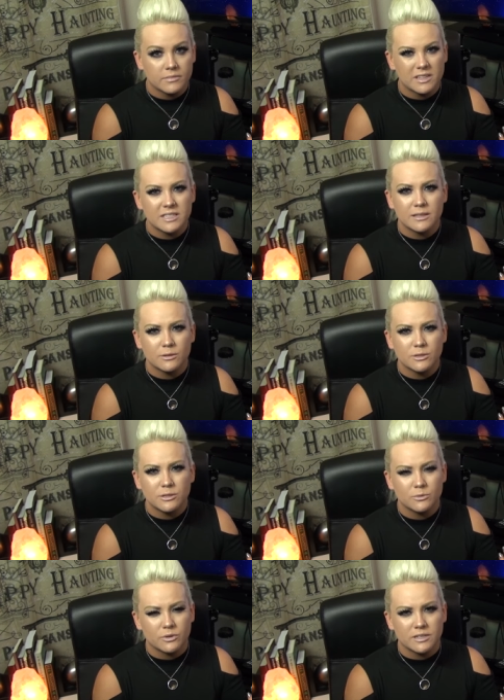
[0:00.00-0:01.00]
See, those
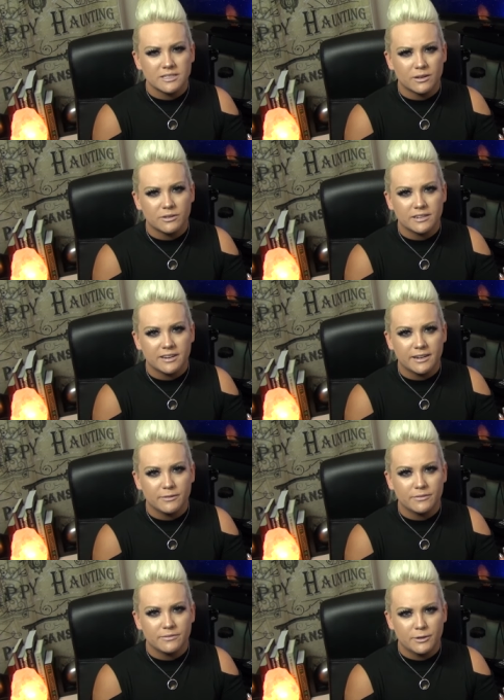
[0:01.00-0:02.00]
two words sounded kind
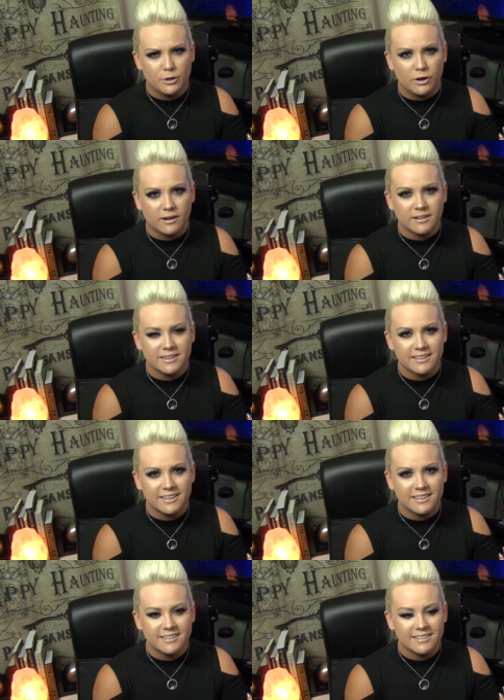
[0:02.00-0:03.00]
Russ, of dark, didn't
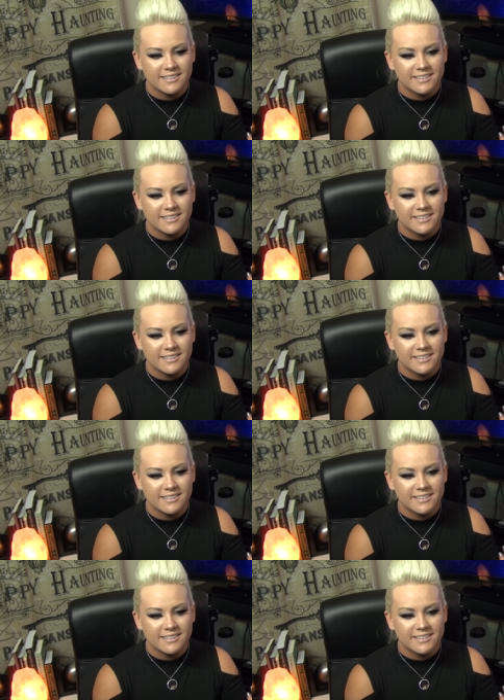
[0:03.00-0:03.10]
division. they?